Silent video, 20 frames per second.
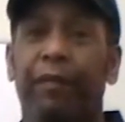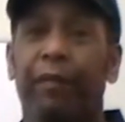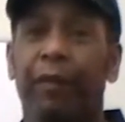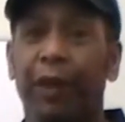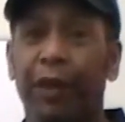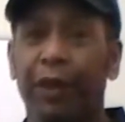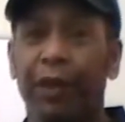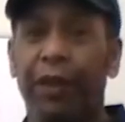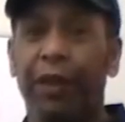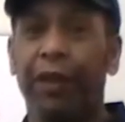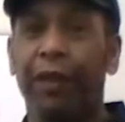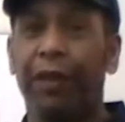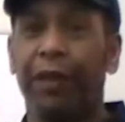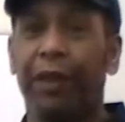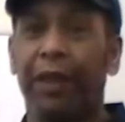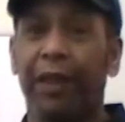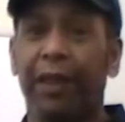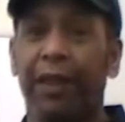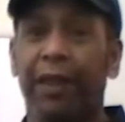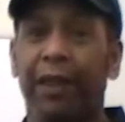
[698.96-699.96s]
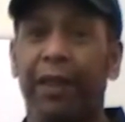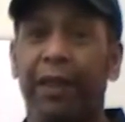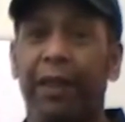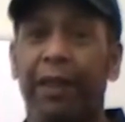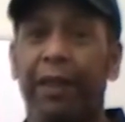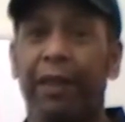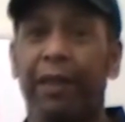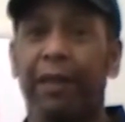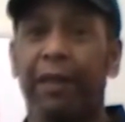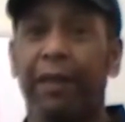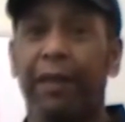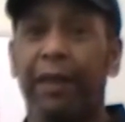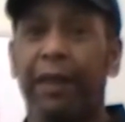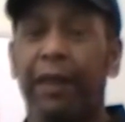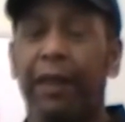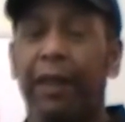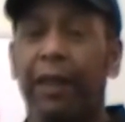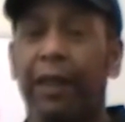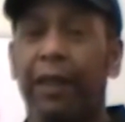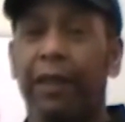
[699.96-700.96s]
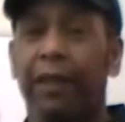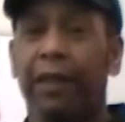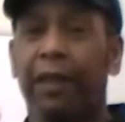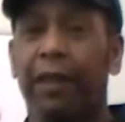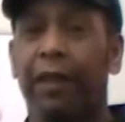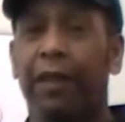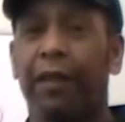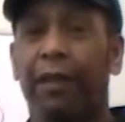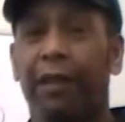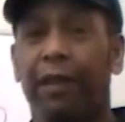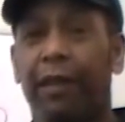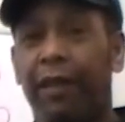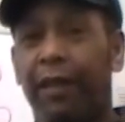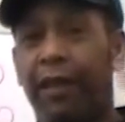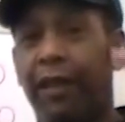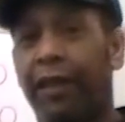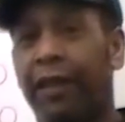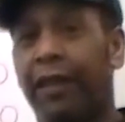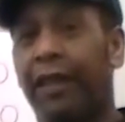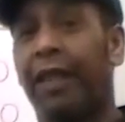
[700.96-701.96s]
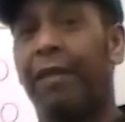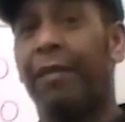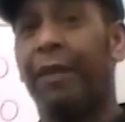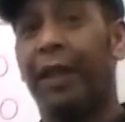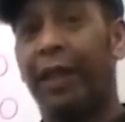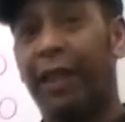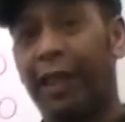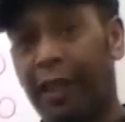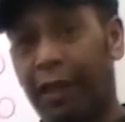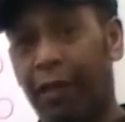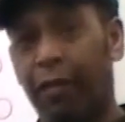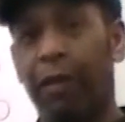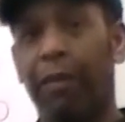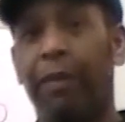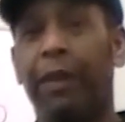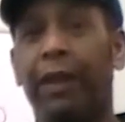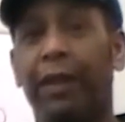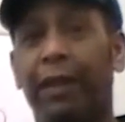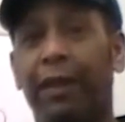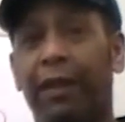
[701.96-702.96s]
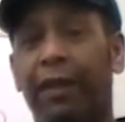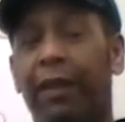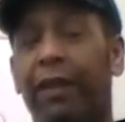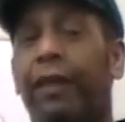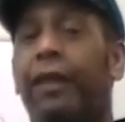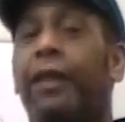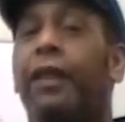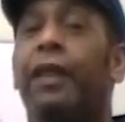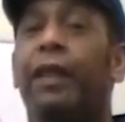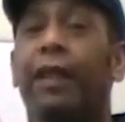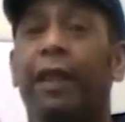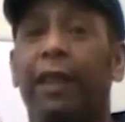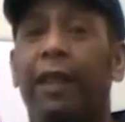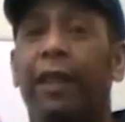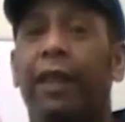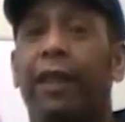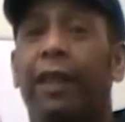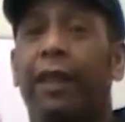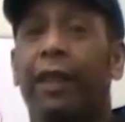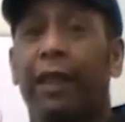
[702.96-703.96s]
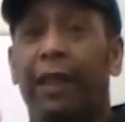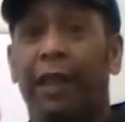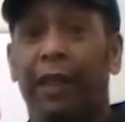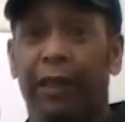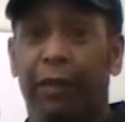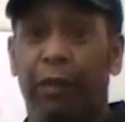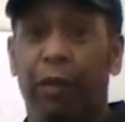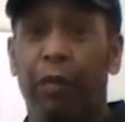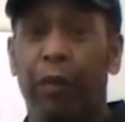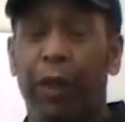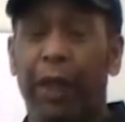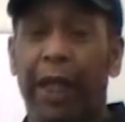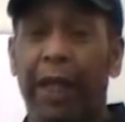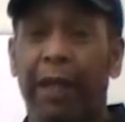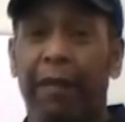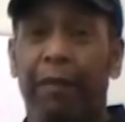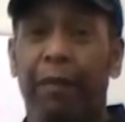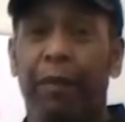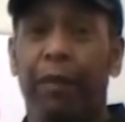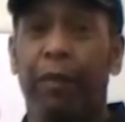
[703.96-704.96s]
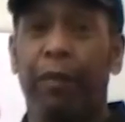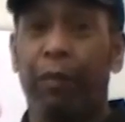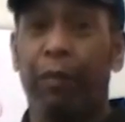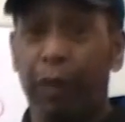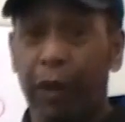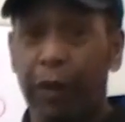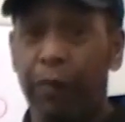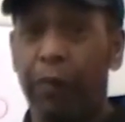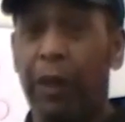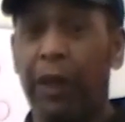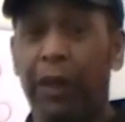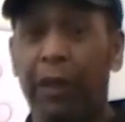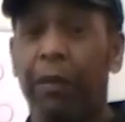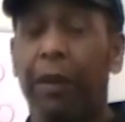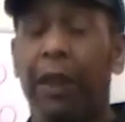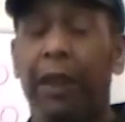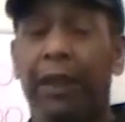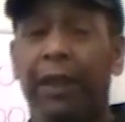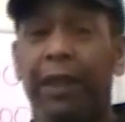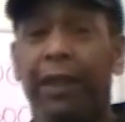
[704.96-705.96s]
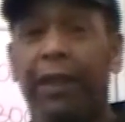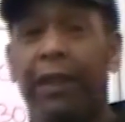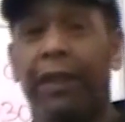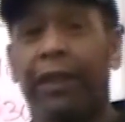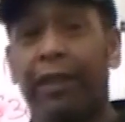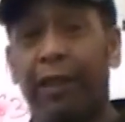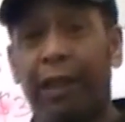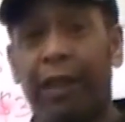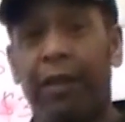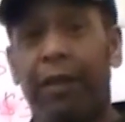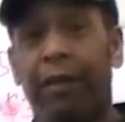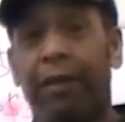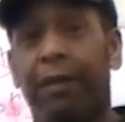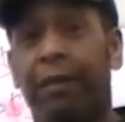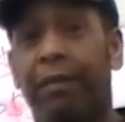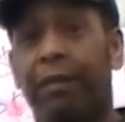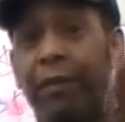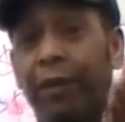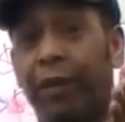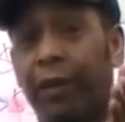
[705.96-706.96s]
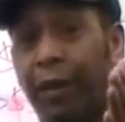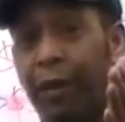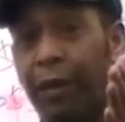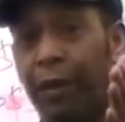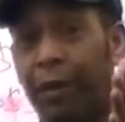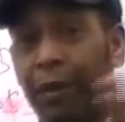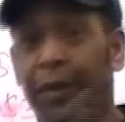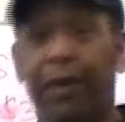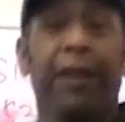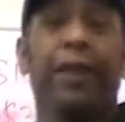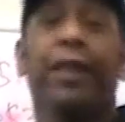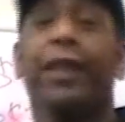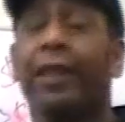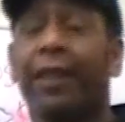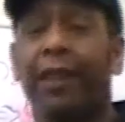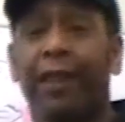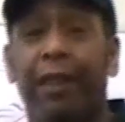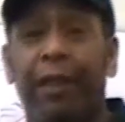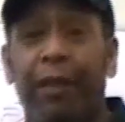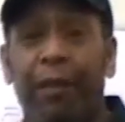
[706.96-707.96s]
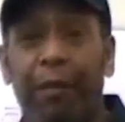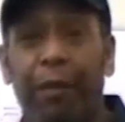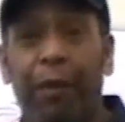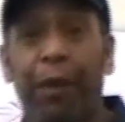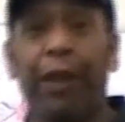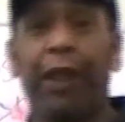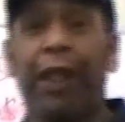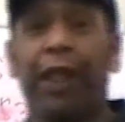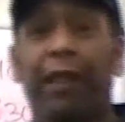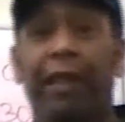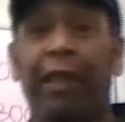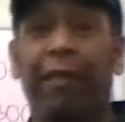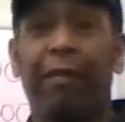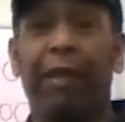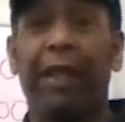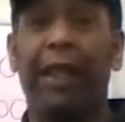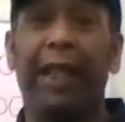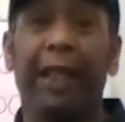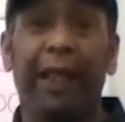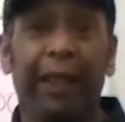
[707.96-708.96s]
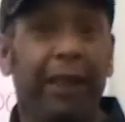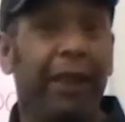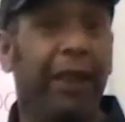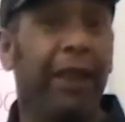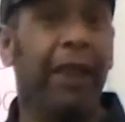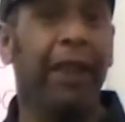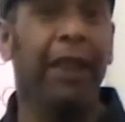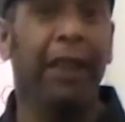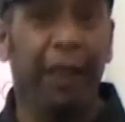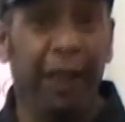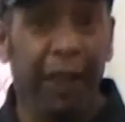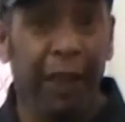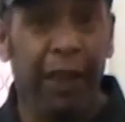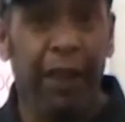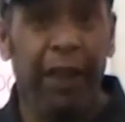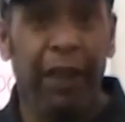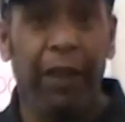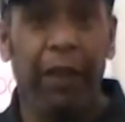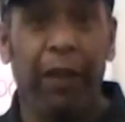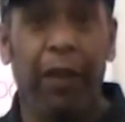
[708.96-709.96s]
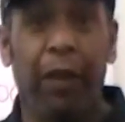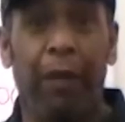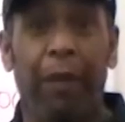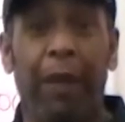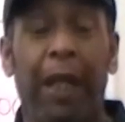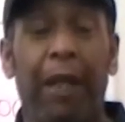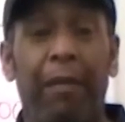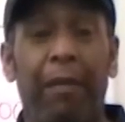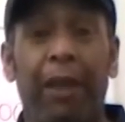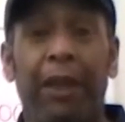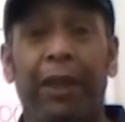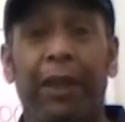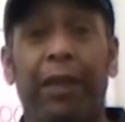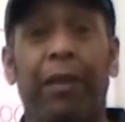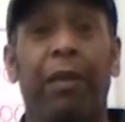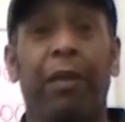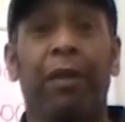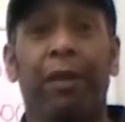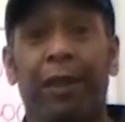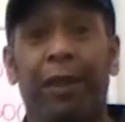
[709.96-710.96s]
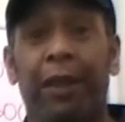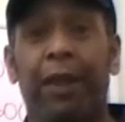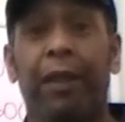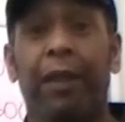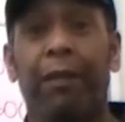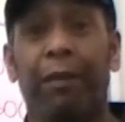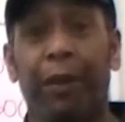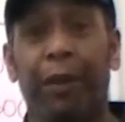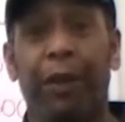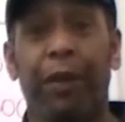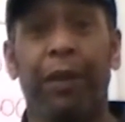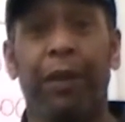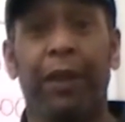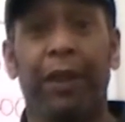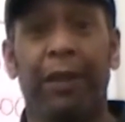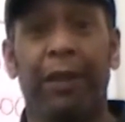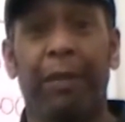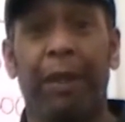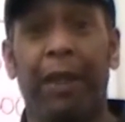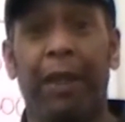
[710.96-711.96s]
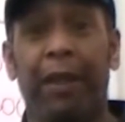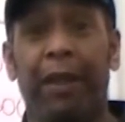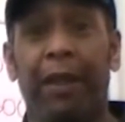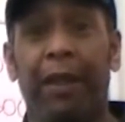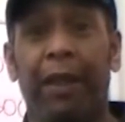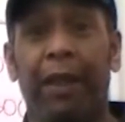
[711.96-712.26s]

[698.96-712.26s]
when you do your digits. So the sum and the equivalent is what we aim for when we do our digits. So do your digits, work out the reality of how much it costs for you to smoke.